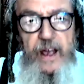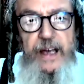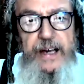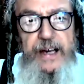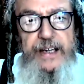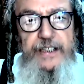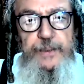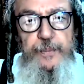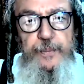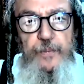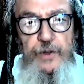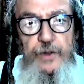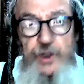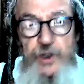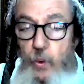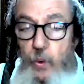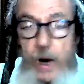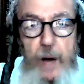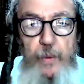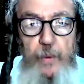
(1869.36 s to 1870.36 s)
Yeah.
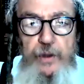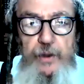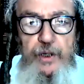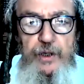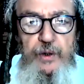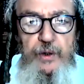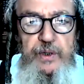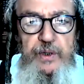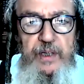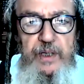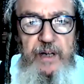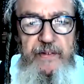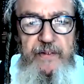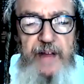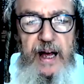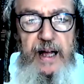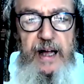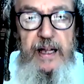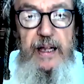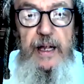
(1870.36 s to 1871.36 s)
so why would the Jews give
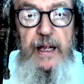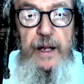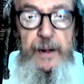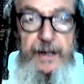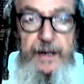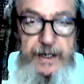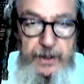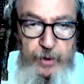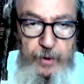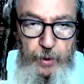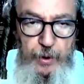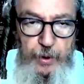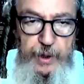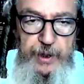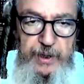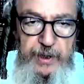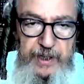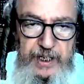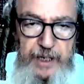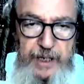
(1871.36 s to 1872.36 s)
that? In order
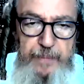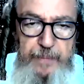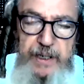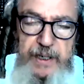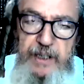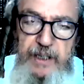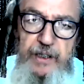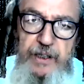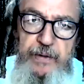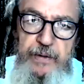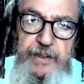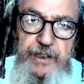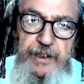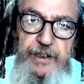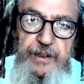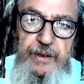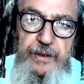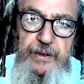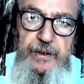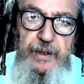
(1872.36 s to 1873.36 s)
to keep being
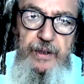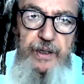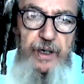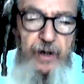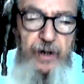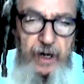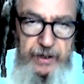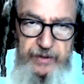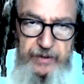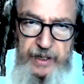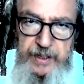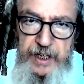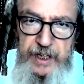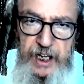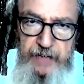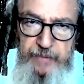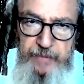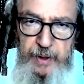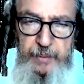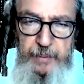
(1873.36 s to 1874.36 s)
Jewish you know, I'd rather
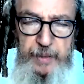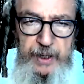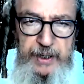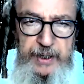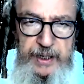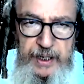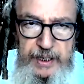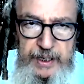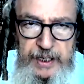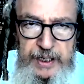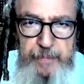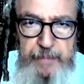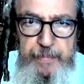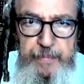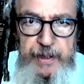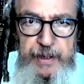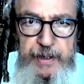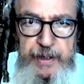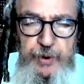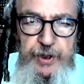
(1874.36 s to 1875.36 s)
give my money and keep
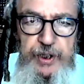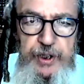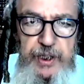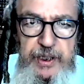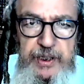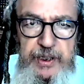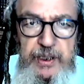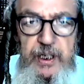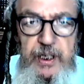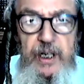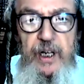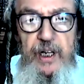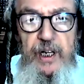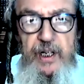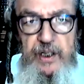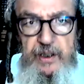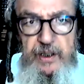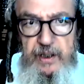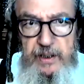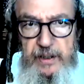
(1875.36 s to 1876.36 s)
my Jewishness.
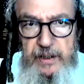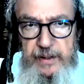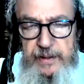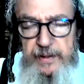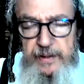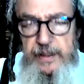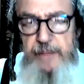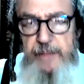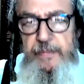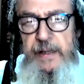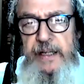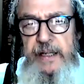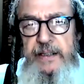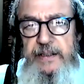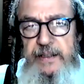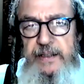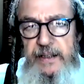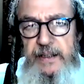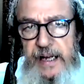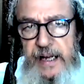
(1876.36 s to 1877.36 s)
So that, that
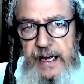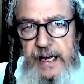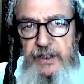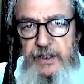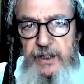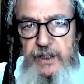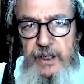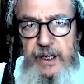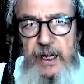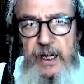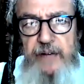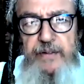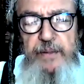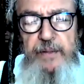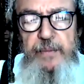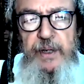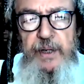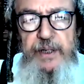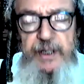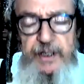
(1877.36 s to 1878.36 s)
means that they actually gave the
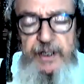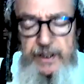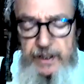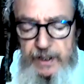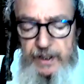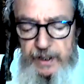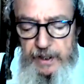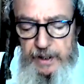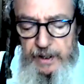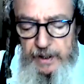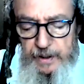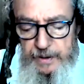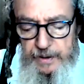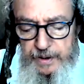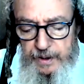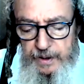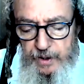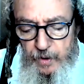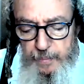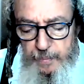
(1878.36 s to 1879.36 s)
money,
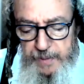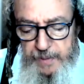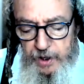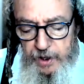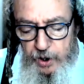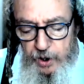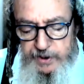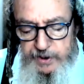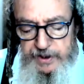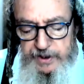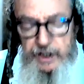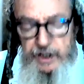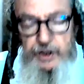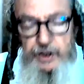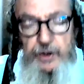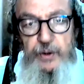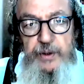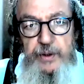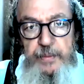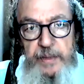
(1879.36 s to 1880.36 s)
you know, because they're
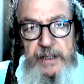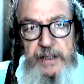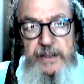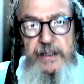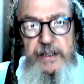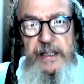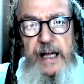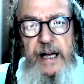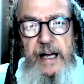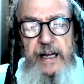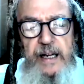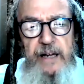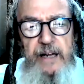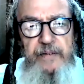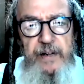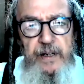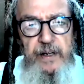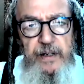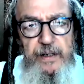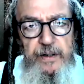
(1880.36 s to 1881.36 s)
Jews means they're
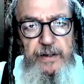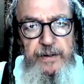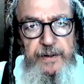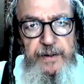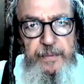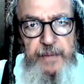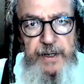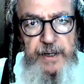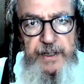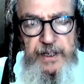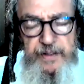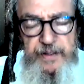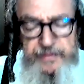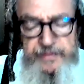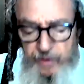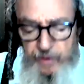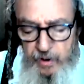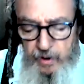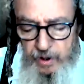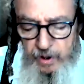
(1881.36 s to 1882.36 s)
giving the money
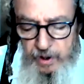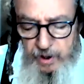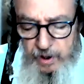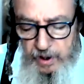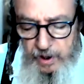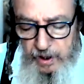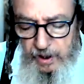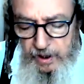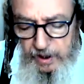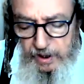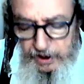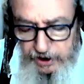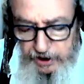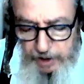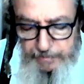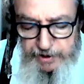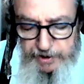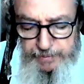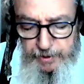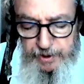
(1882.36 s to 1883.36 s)
for
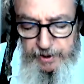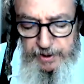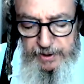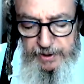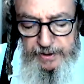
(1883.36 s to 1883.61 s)
Shem and